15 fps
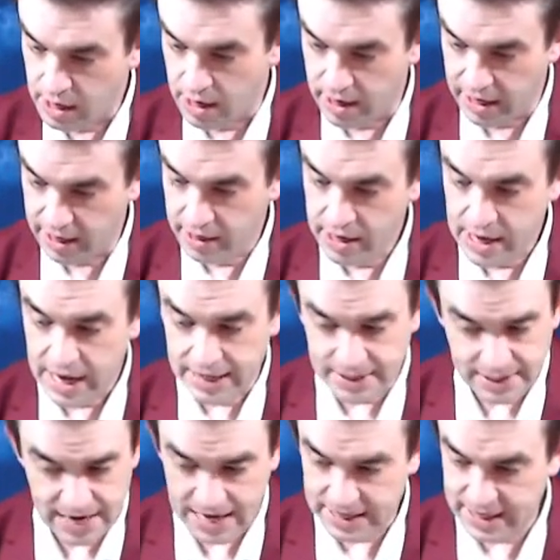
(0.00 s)
All right.
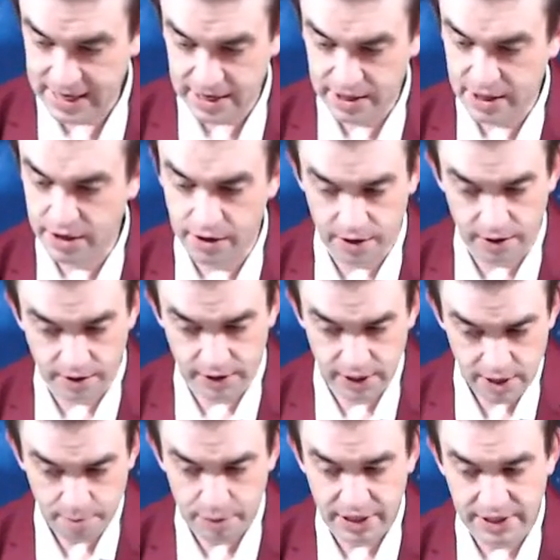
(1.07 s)
It's not the end of the old,
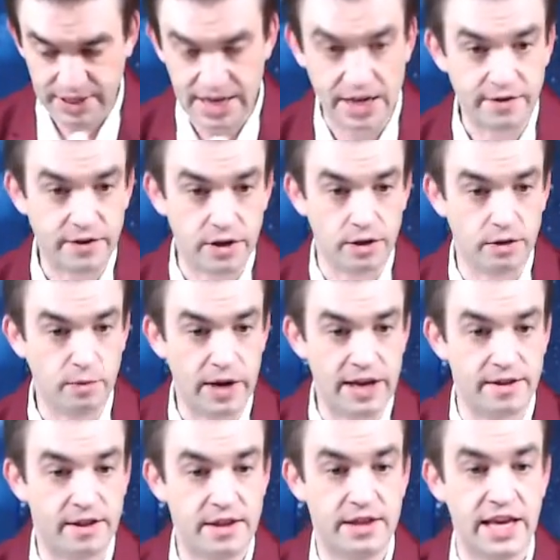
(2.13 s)
but it's the end of an old
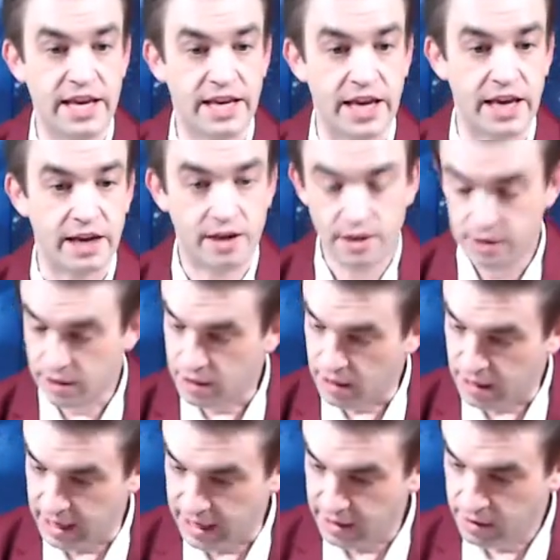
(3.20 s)
way of thinking.
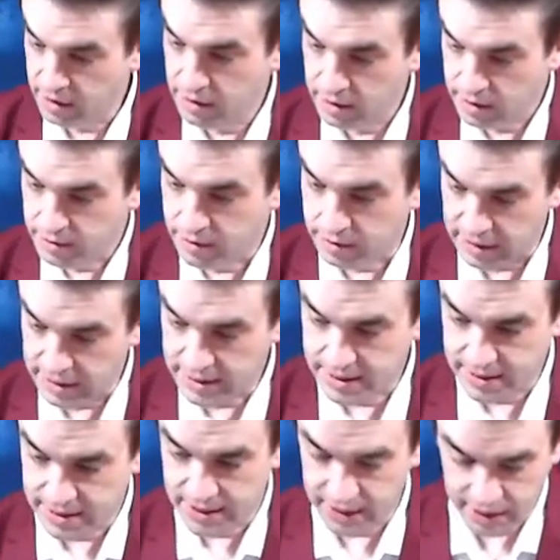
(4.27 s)
All right. So let's
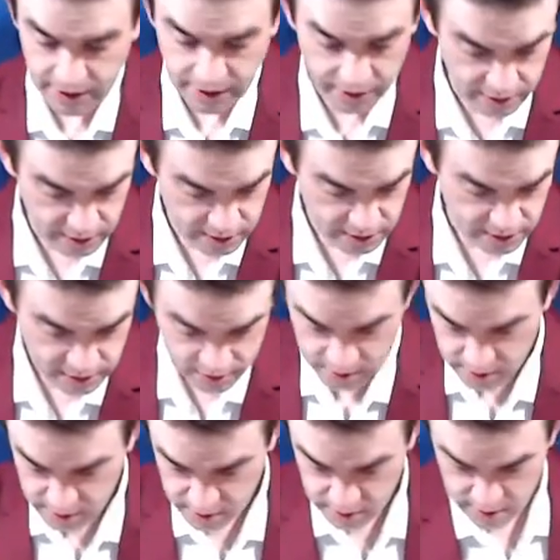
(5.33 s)
see here.
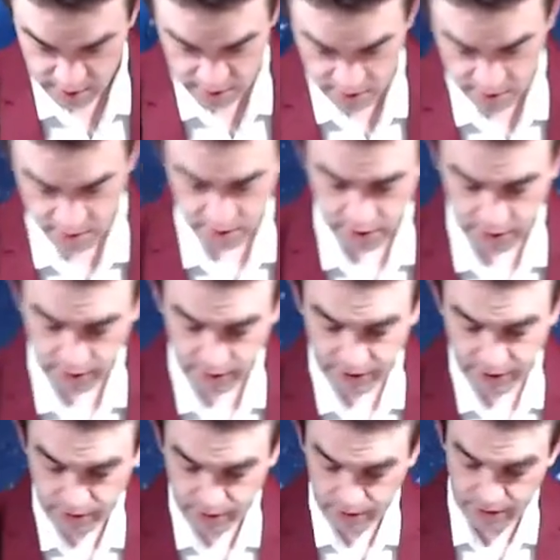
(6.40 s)
2 of
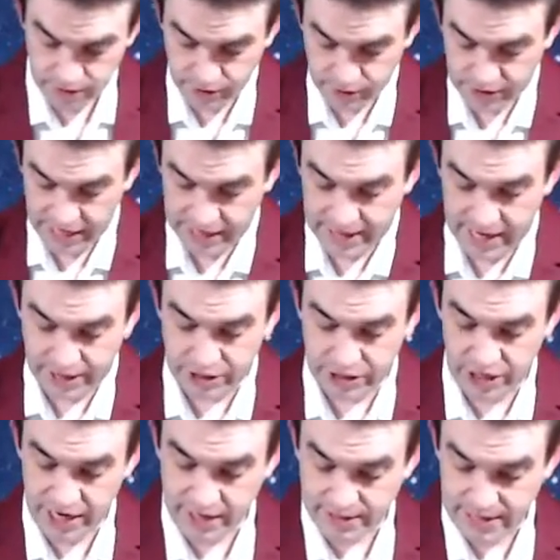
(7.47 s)
Swords. You take that
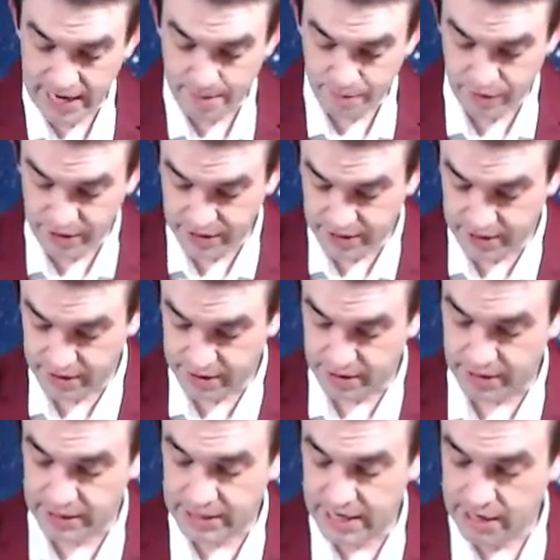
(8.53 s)
chance, High Priestess,
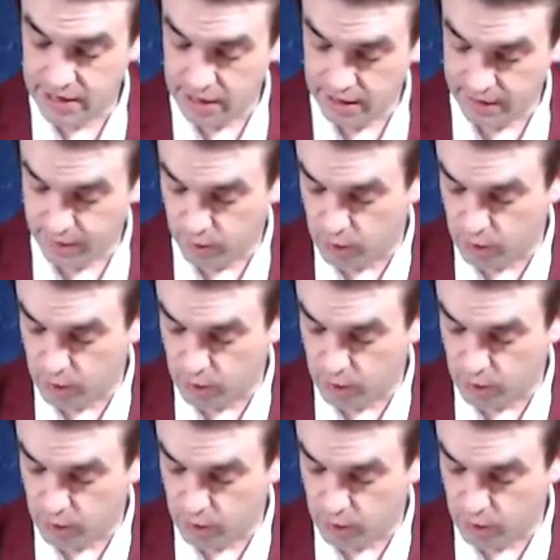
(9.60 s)
to the 10 of